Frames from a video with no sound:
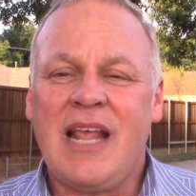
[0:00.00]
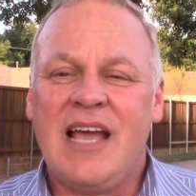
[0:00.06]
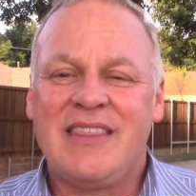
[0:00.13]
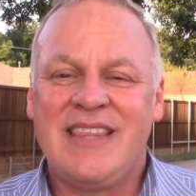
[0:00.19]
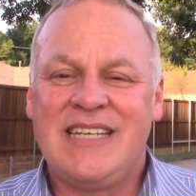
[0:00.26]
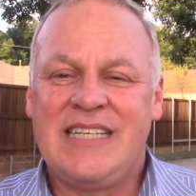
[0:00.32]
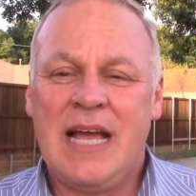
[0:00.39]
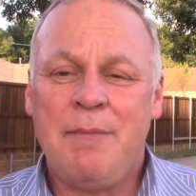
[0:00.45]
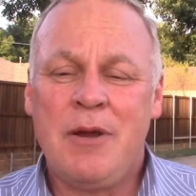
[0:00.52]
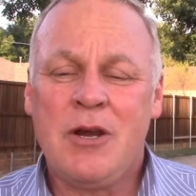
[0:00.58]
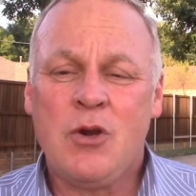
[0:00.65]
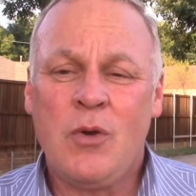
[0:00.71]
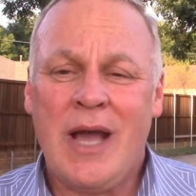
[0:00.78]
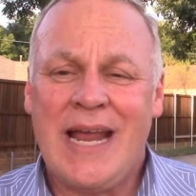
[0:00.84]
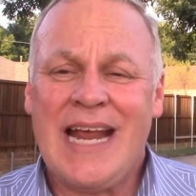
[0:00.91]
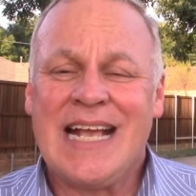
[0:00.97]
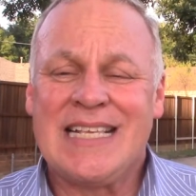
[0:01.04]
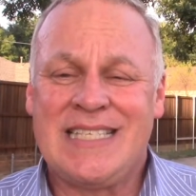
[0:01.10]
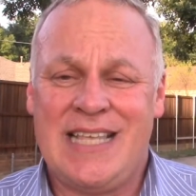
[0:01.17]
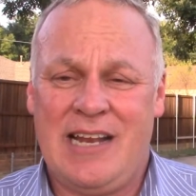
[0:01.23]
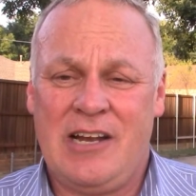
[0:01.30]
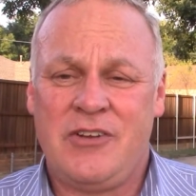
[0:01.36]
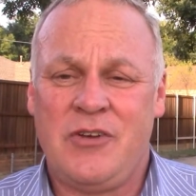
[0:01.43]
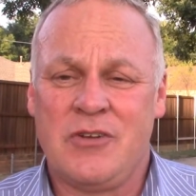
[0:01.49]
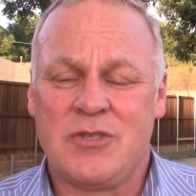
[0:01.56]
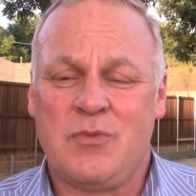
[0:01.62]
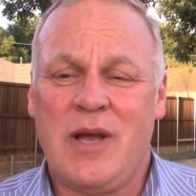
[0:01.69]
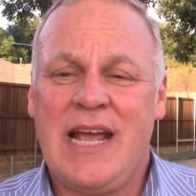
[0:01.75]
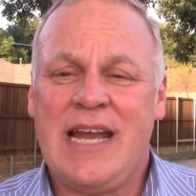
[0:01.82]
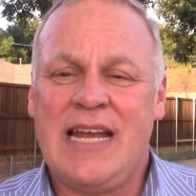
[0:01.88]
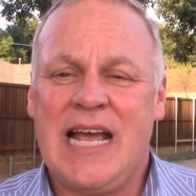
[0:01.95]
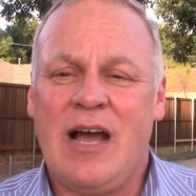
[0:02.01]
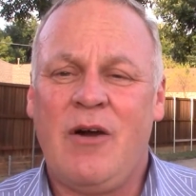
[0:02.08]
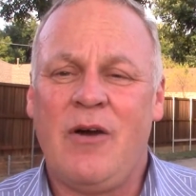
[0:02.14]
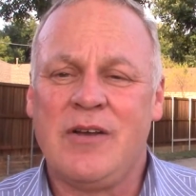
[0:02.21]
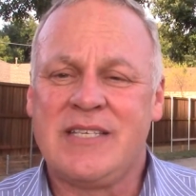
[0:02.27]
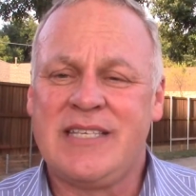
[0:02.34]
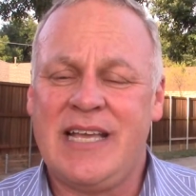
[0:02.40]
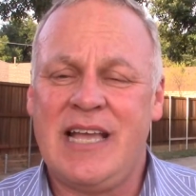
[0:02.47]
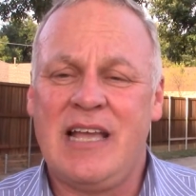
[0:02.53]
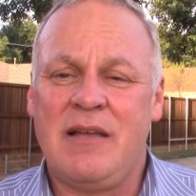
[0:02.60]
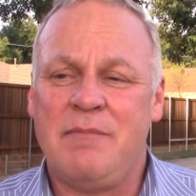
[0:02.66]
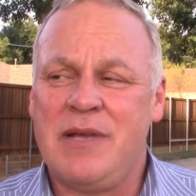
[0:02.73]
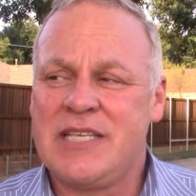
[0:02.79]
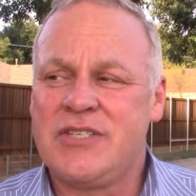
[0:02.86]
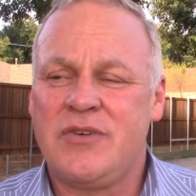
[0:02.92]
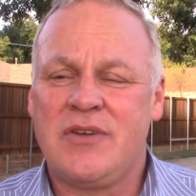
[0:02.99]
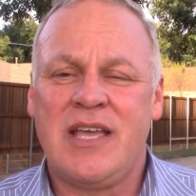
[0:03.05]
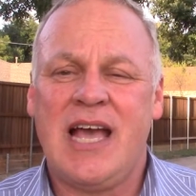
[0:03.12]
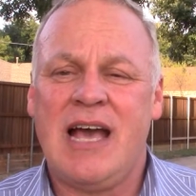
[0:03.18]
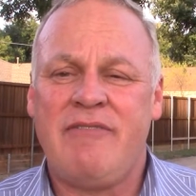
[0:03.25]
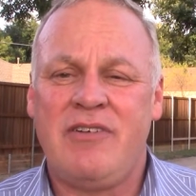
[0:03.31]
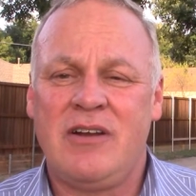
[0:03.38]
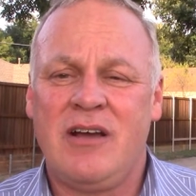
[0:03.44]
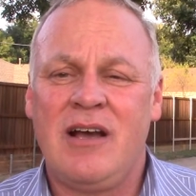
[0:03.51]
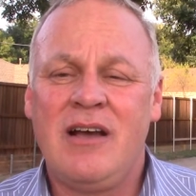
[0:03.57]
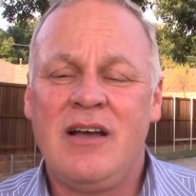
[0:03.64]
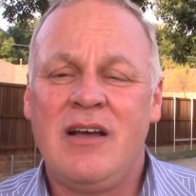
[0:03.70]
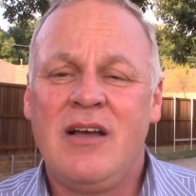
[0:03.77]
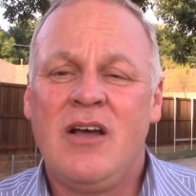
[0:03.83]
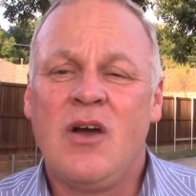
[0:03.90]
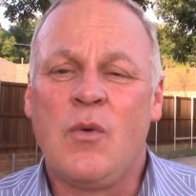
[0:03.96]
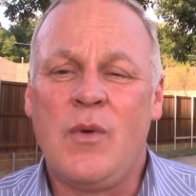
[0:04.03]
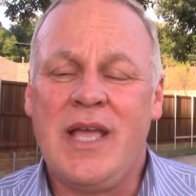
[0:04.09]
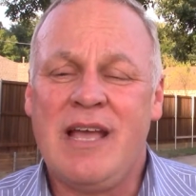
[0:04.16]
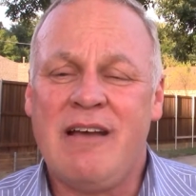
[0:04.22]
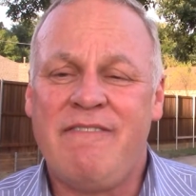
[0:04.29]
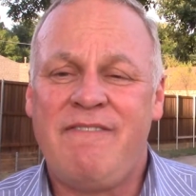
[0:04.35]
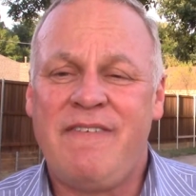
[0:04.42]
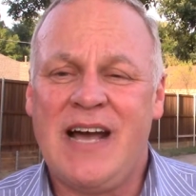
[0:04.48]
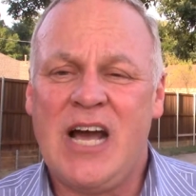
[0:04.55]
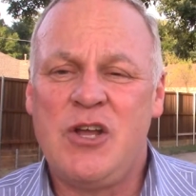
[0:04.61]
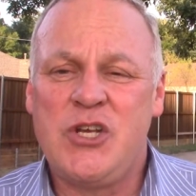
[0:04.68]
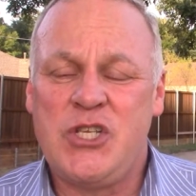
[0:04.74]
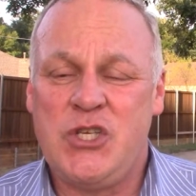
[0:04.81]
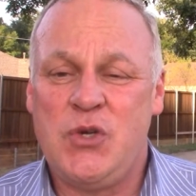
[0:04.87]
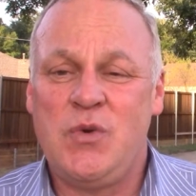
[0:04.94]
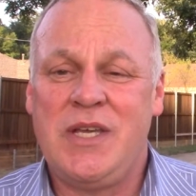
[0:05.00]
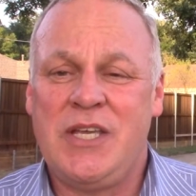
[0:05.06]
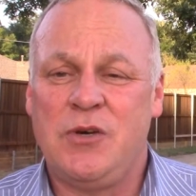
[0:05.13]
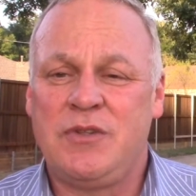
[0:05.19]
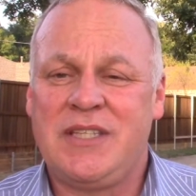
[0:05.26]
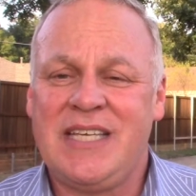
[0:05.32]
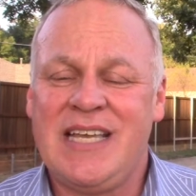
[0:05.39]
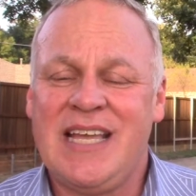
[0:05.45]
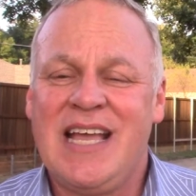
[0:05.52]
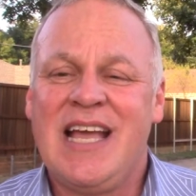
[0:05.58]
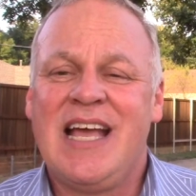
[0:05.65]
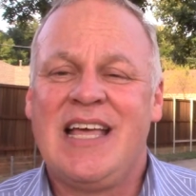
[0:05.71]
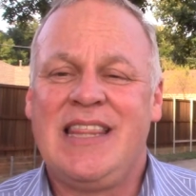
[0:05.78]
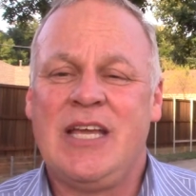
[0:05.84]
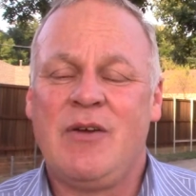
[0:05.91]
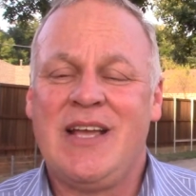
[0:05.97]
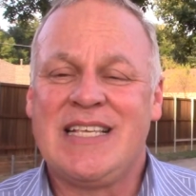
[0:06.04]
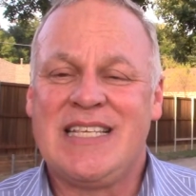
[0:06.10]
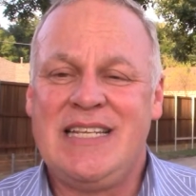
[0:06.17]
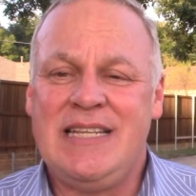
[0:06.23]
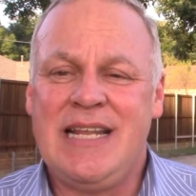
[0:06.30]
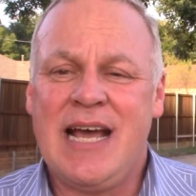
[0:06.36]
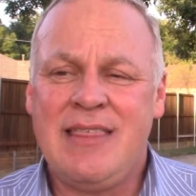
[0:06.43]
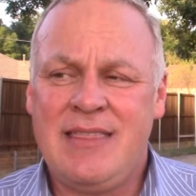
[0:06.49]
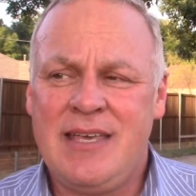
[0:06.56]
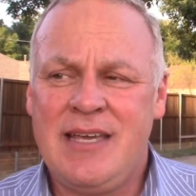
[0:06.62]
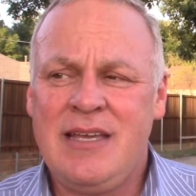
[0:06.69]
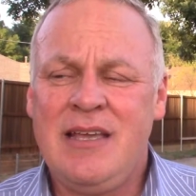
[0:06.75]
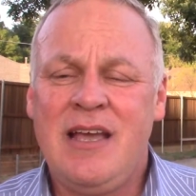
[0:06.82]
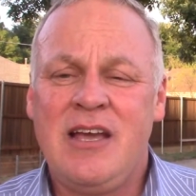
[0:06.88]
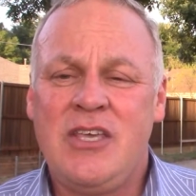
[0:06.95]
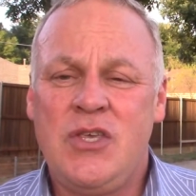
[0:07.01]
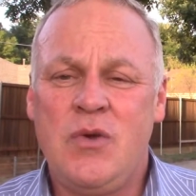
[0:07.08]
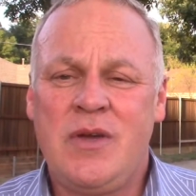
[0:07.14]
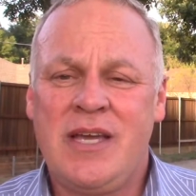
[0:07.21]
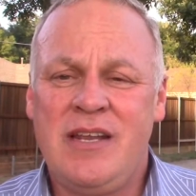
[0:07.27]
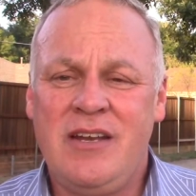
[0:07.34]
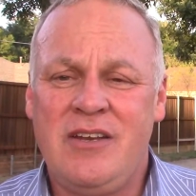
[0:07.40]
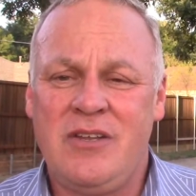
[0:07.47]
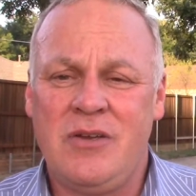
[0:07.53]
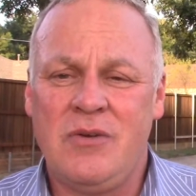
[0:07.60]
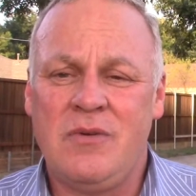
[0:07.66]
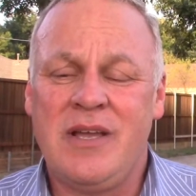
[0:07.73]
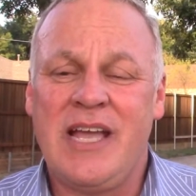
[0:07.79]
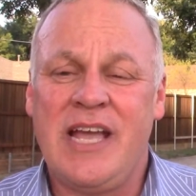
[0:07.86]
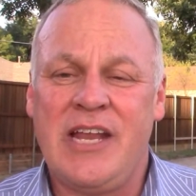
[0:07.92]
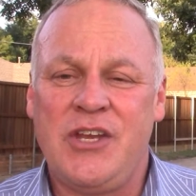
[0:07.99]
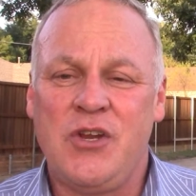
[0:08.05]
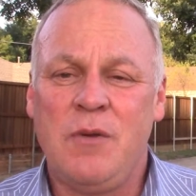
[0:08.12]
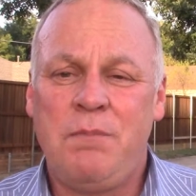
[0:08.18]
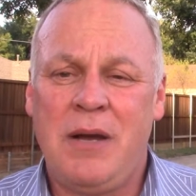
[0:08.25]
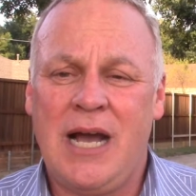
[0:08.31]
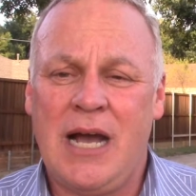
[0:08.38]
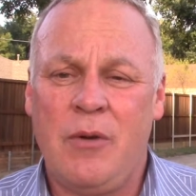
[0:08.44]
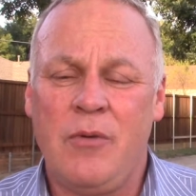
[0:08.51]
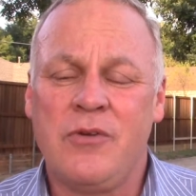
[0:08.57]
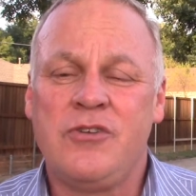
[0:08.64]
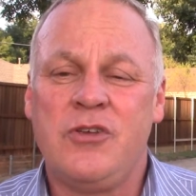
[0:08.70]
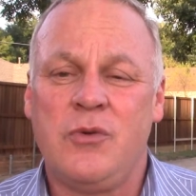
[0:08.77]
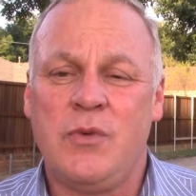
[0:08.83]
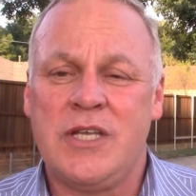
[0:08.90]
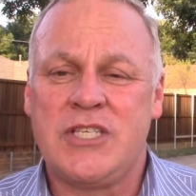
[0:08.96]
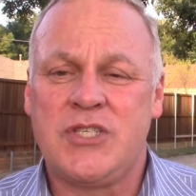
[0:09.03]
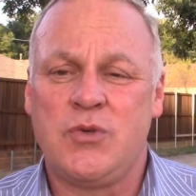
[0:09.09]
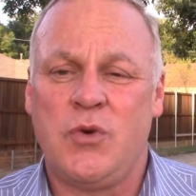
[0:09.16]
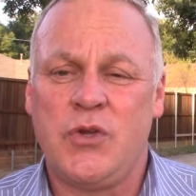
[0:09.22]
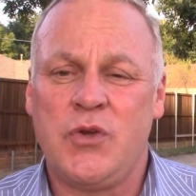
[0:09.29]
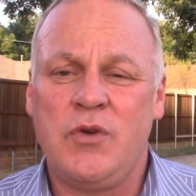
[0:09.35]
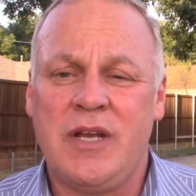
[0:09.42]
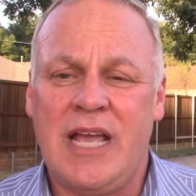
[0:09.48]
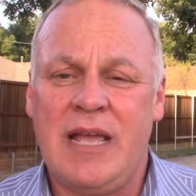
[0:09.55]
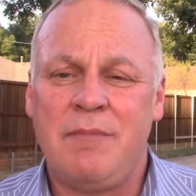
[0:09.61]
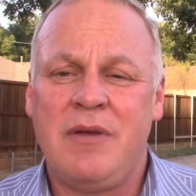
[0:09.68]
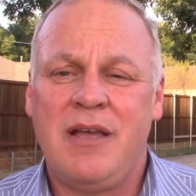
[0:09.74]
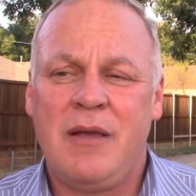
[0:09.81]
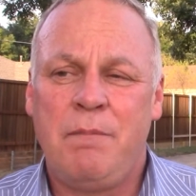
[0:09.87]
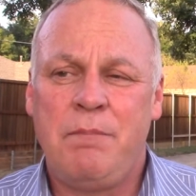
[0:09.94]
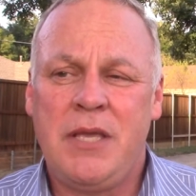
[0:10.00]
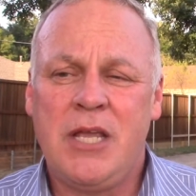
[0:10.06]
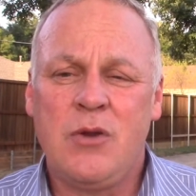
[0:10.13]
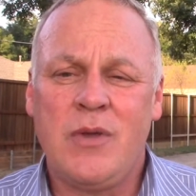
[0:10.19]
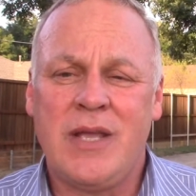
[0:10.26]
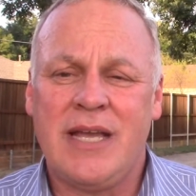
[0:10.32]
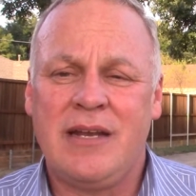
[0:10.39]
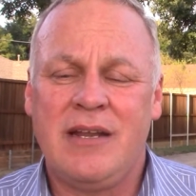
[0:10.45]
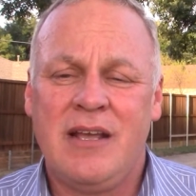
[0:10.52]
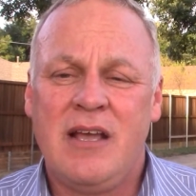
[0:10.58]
the Democratic senators right now are saying, Mr. Kavanaugh, we have found you guilty. There is nothing you can do in your power to restore your name, period.